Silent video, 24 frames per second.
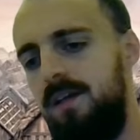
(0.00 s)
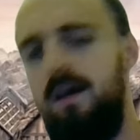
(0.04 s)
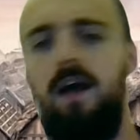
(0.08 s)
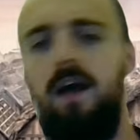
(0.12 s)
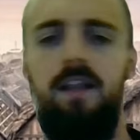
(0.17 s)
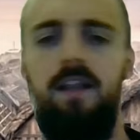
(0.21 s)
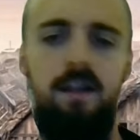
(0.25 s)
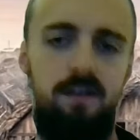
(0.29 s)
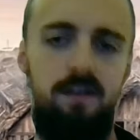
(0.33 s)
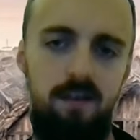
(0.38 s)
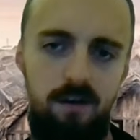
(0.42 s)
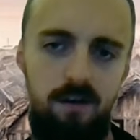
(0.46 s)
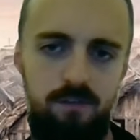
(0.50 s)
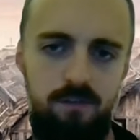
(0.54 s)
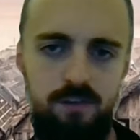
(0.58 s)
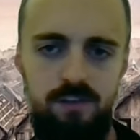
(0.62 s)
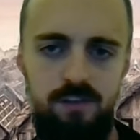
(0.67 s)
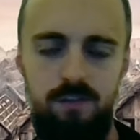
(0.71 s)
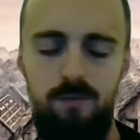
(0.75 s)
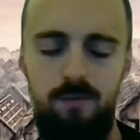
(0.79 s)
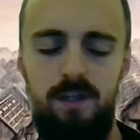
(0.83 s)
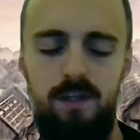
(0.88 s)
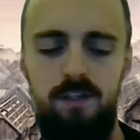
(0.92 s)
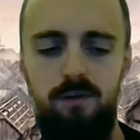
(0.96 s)
And then
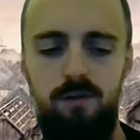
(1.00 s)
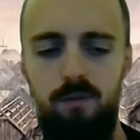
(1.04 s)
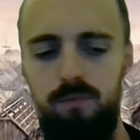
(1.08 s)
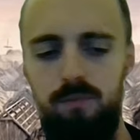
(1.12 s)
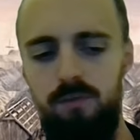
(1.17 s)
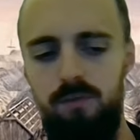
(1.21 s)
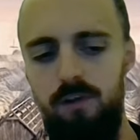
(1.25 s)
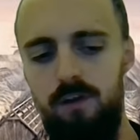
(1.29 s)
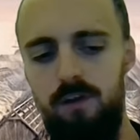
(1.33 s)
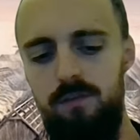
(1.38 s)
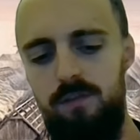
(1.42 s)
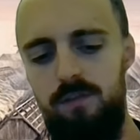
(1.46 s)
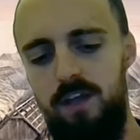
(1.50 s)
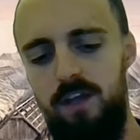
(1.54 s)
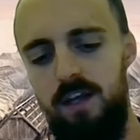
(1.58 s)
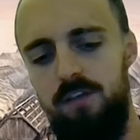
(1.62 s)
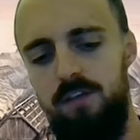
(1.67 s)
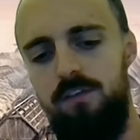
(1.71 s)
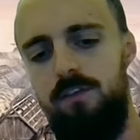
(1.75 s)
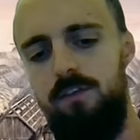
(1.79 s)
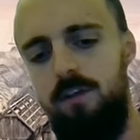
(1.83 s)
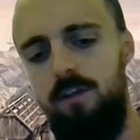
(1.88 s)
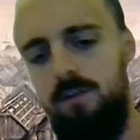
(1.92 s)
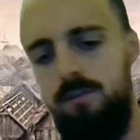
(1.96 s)
obviously when you observe the
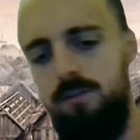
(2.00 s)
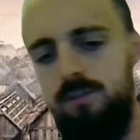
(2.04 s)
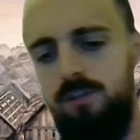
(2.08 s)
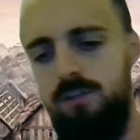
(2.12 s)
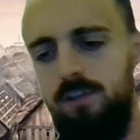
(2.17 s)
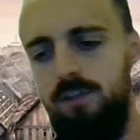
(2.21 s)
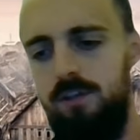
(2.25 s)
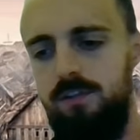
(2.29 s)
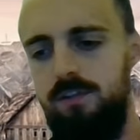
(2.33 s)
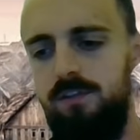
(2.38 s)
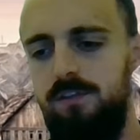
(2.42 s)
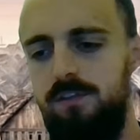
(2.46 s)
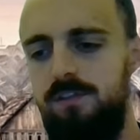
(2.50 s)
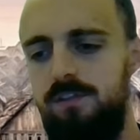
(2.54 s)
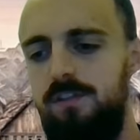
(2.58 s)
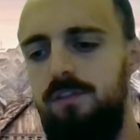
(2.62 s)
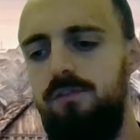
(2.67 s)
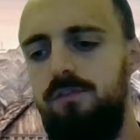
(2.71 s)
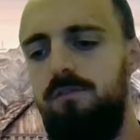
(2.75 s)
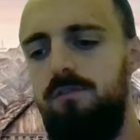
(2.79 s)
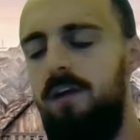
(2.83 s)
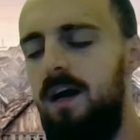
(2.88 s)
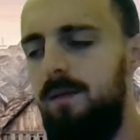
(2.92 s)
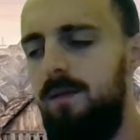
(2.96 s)
external sources
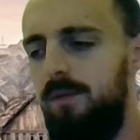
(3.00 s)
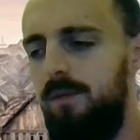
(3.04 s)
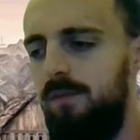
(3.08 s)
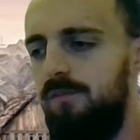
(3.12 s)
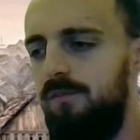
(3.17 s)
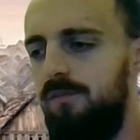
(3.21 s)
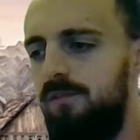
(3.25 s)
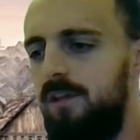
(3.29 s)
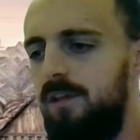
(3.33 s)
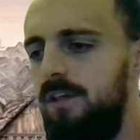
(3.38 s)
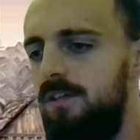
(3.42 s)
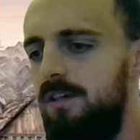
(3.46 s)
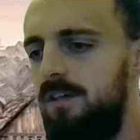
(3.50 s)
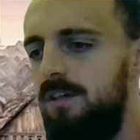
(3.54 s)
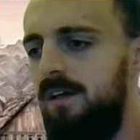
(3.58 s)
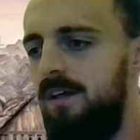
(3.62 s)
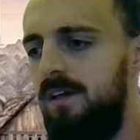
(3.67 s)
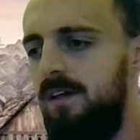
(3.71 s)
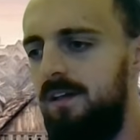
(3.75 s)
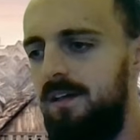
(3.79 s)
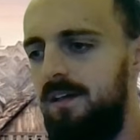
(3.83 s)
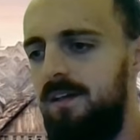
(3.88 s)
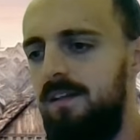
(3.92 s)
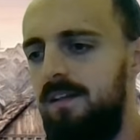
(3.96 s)
describing Frisia,
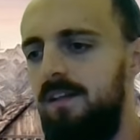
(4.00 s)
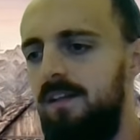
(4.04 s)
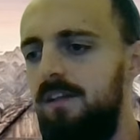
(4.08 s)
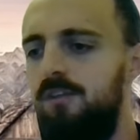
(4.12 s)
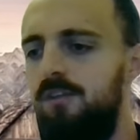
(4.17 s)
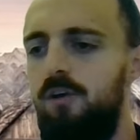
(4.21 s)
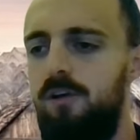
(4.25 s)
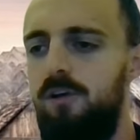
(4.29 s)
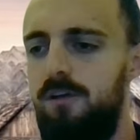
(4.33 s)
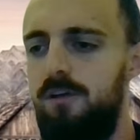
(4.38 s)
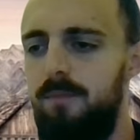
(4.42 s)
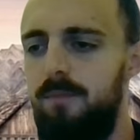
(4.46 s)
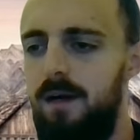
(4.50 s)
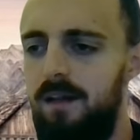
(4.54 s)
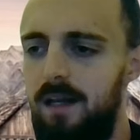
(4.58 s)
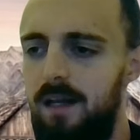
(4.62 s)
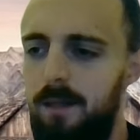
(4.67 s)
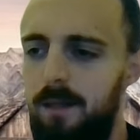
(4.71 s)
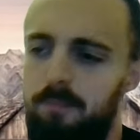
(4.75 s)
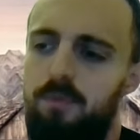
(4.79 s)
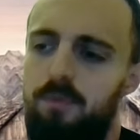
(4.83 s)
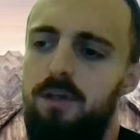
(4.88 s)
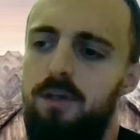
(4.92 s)
they talk about like